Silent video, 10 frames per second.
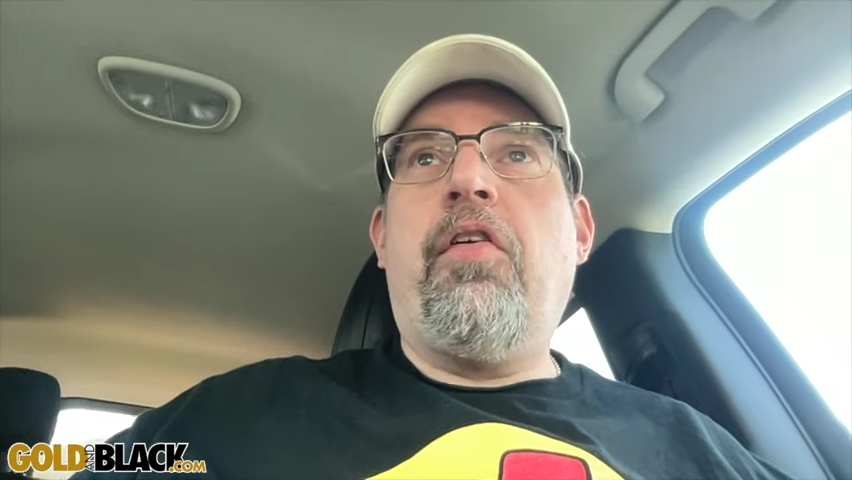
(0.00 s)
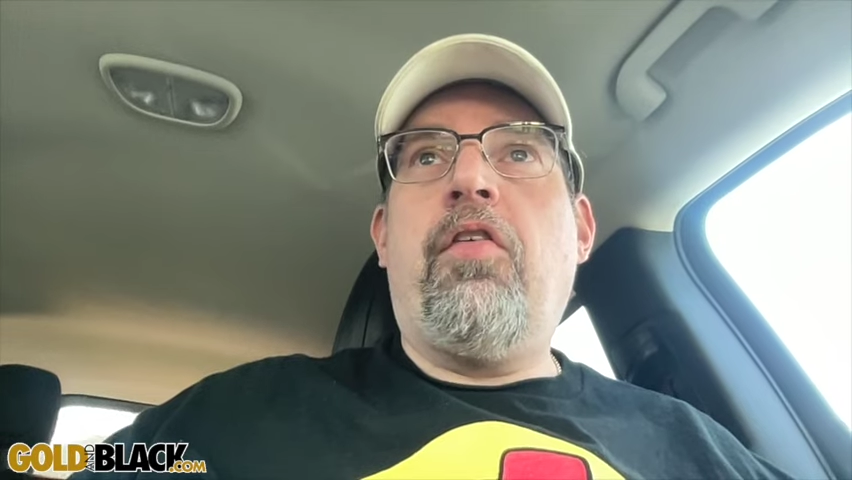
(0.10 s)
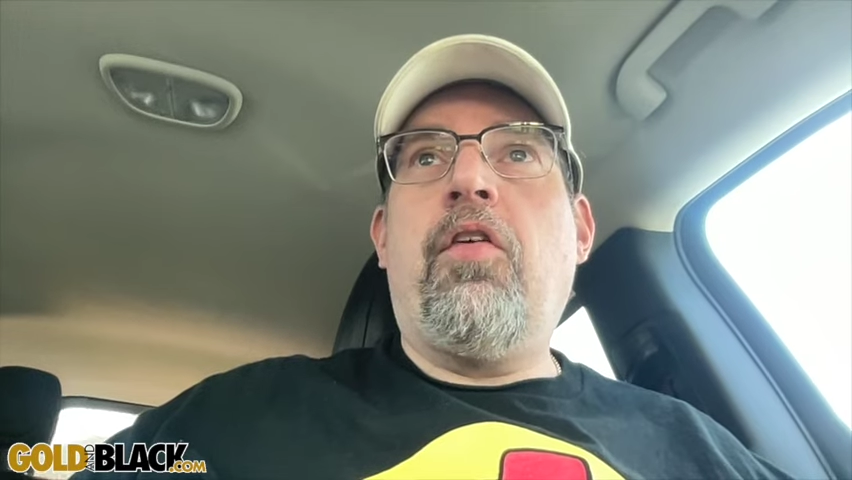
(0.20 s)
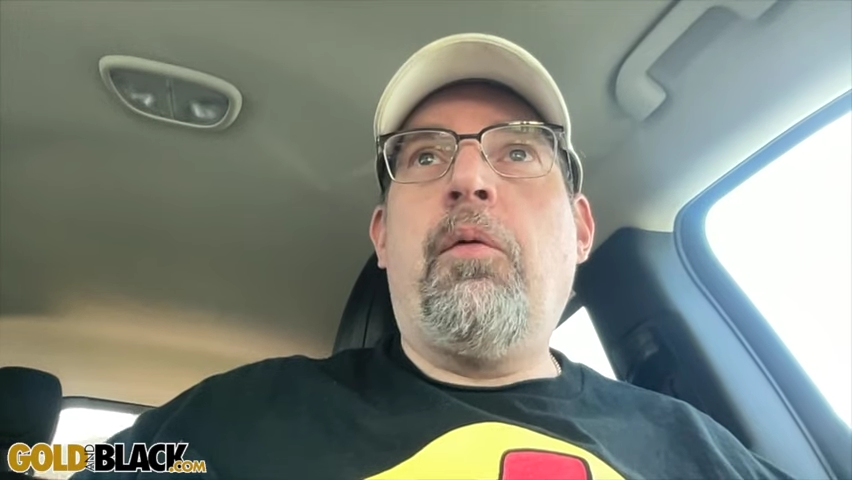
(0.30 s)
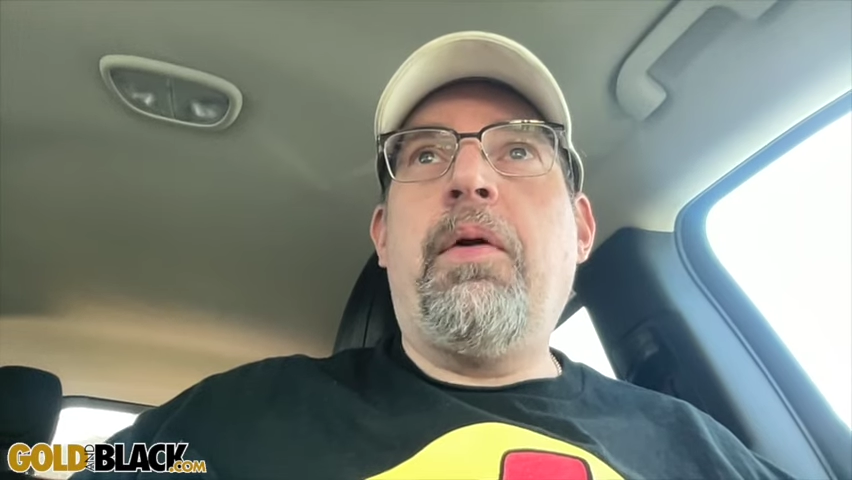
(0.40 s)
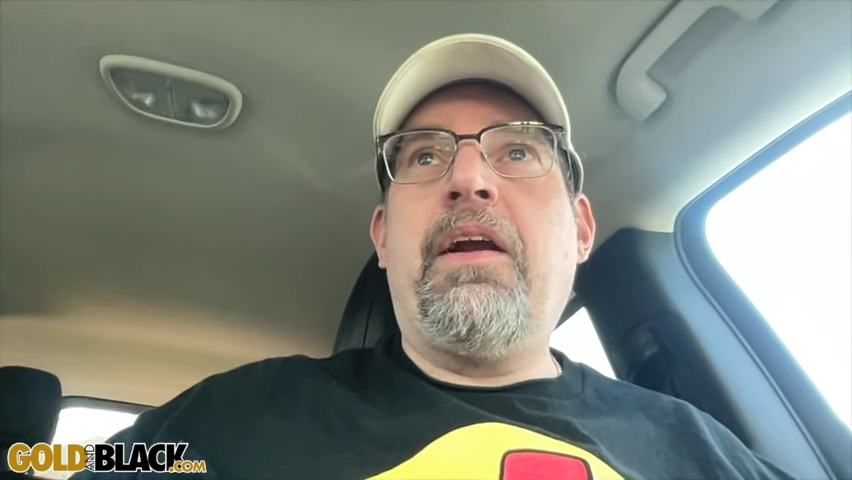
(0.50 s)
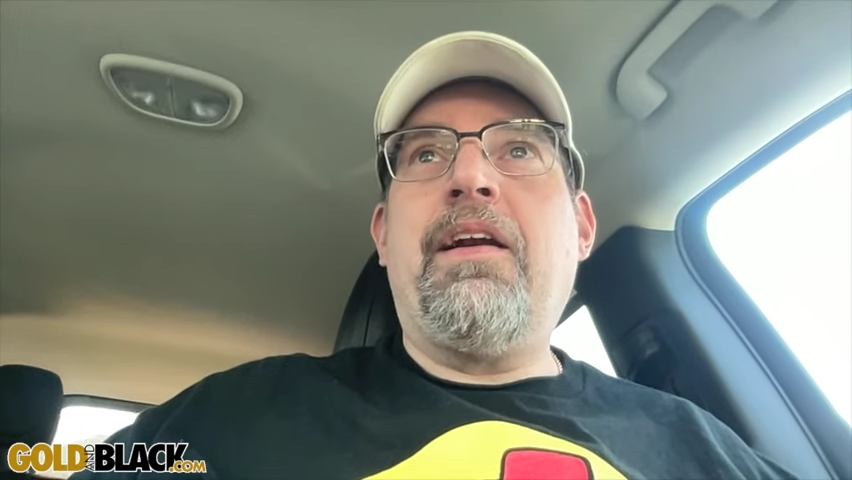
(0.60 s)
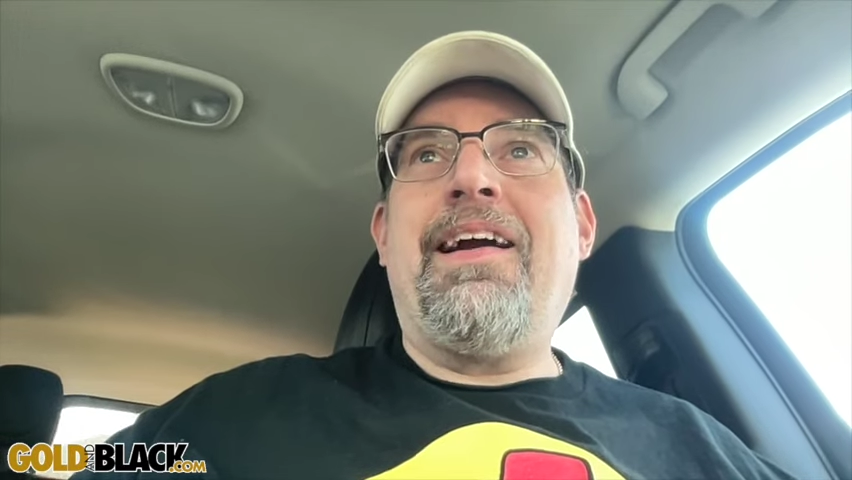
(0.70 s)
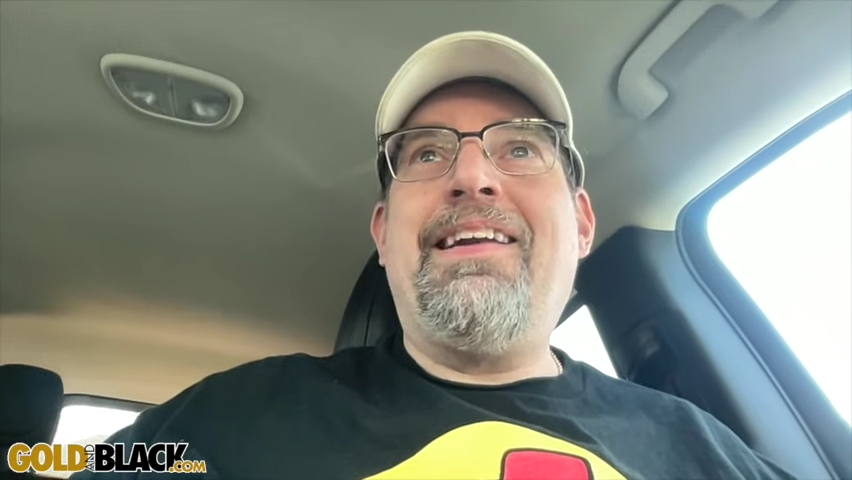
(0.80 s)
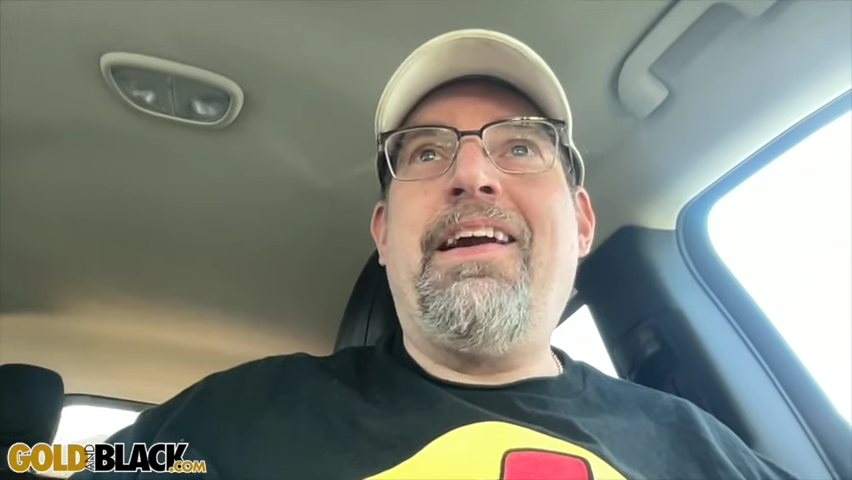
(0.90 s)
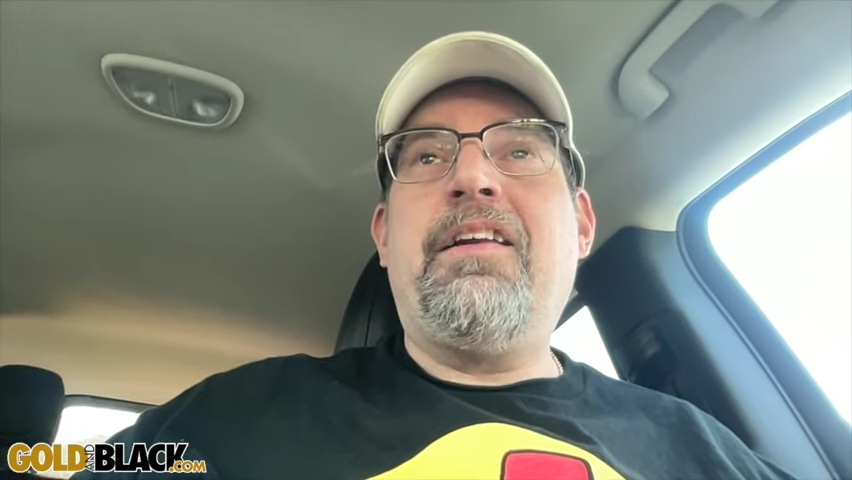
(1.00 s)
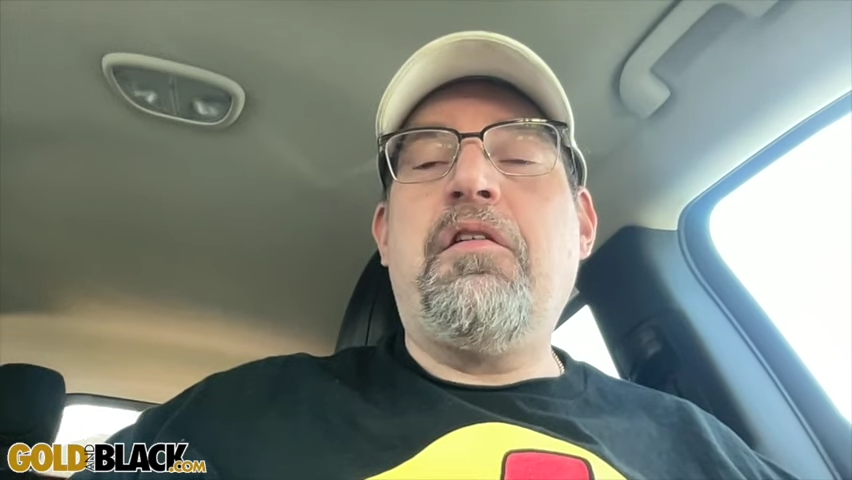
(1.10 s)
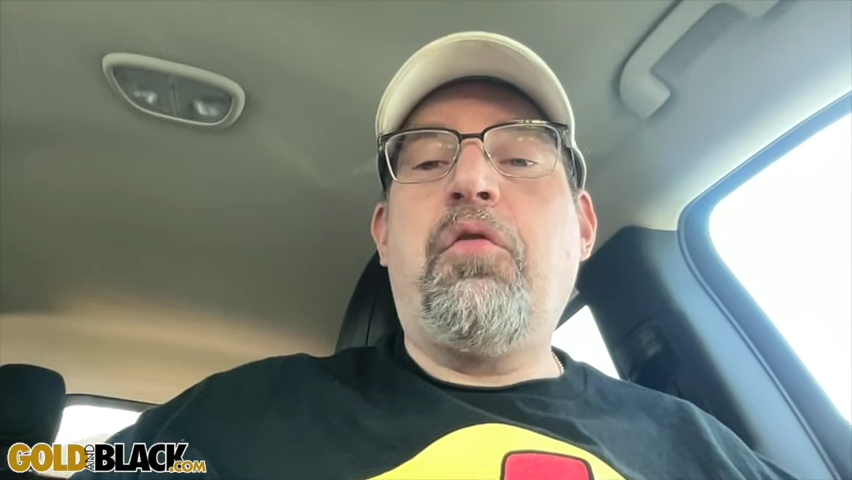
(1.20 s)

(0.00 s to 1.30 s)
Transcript: season opening 98 to